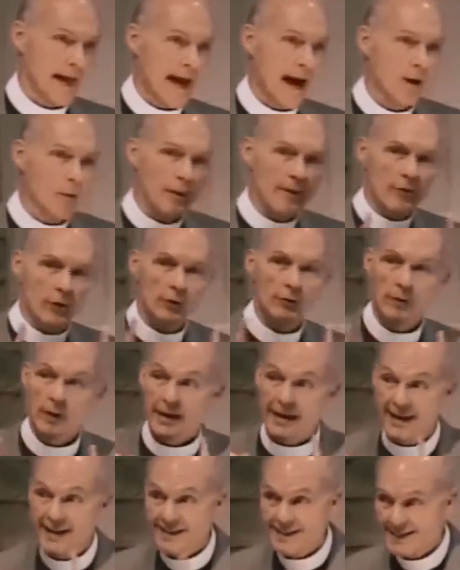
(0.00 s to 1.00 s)
However,
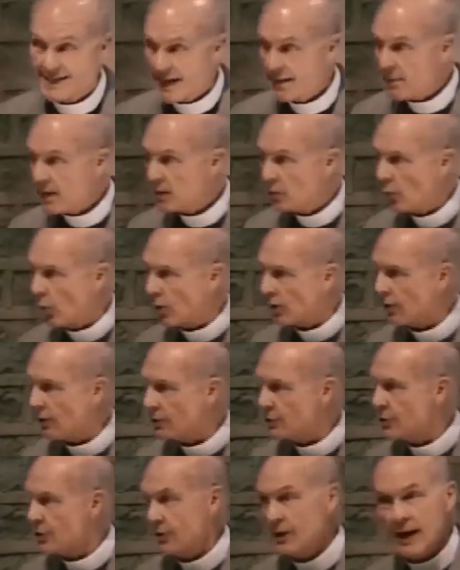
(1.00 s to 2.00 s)
condemning
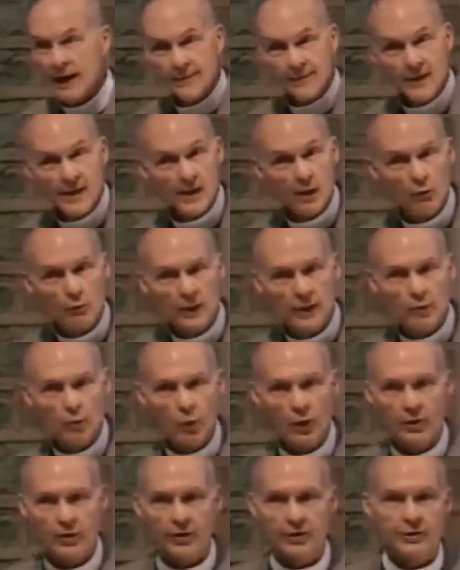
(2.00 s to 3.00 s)
words are not the only
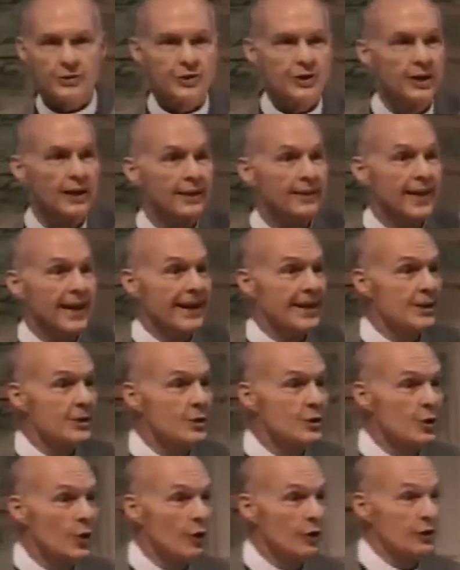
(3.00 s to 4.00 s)
words that
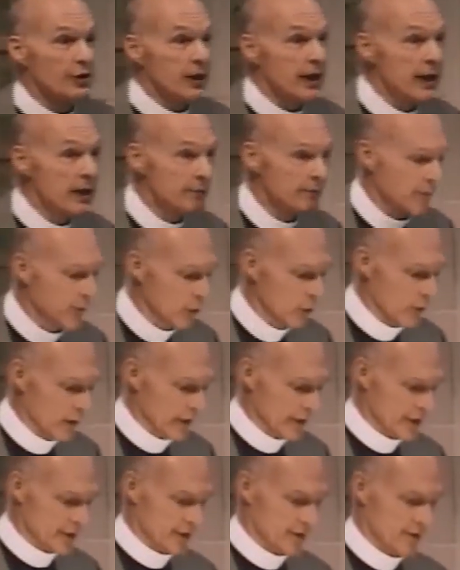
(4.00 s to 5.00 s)
exert
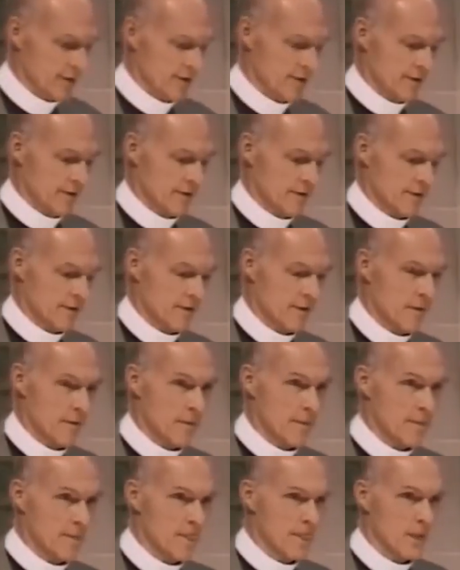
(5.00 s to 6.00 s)
influence.
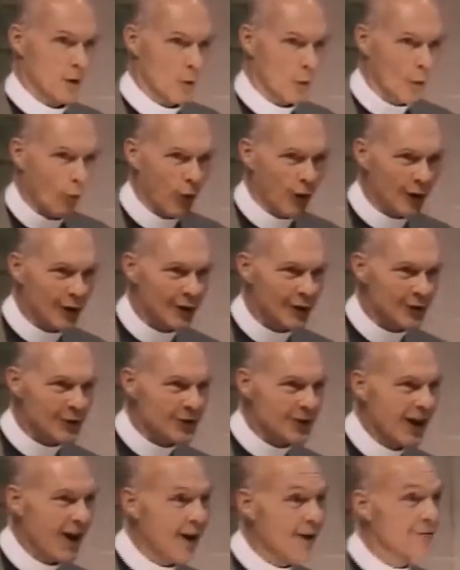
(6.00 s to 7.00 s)

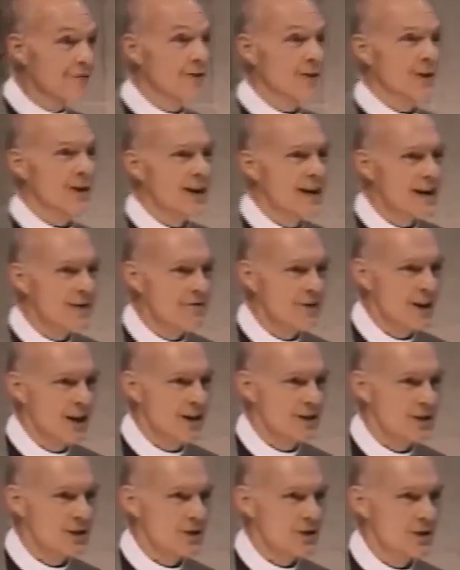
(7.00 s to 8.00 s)
Words of
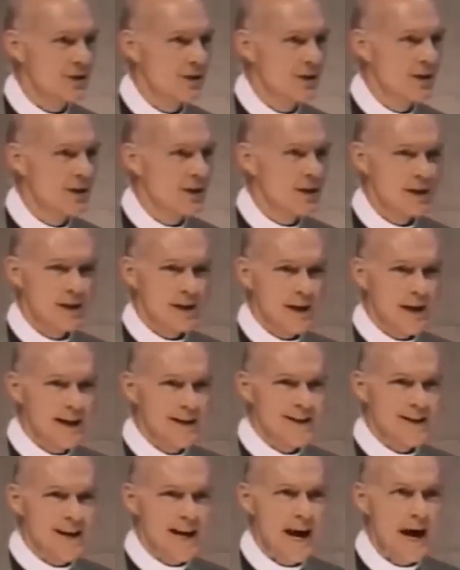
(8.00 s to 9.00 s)
forgiveness
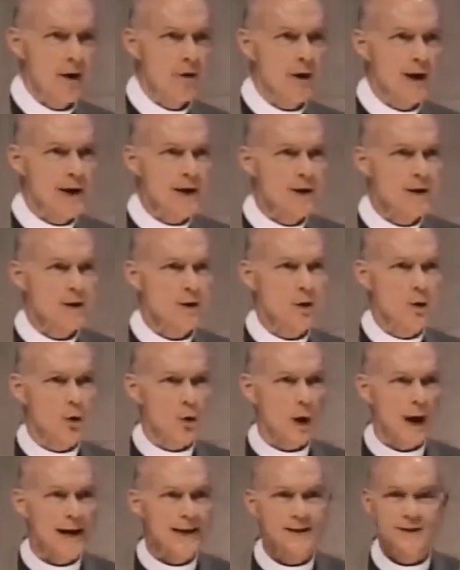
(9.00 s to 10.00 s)
can carry
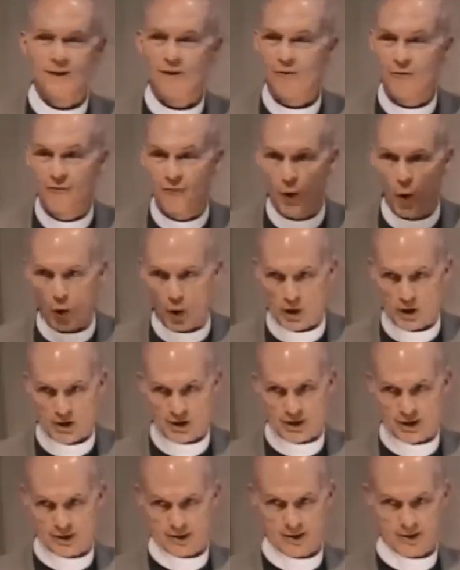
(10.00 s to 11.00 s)
great
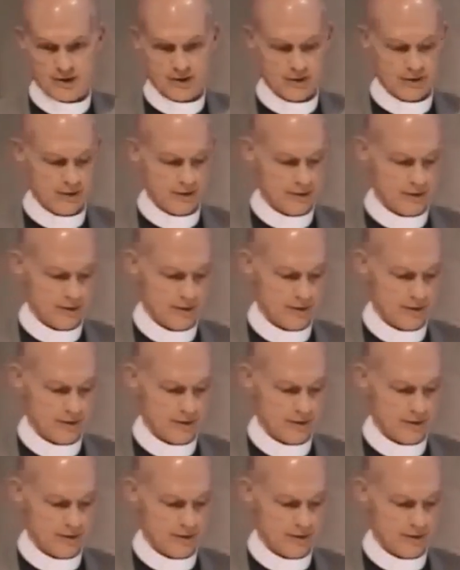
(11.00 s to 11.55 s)
force.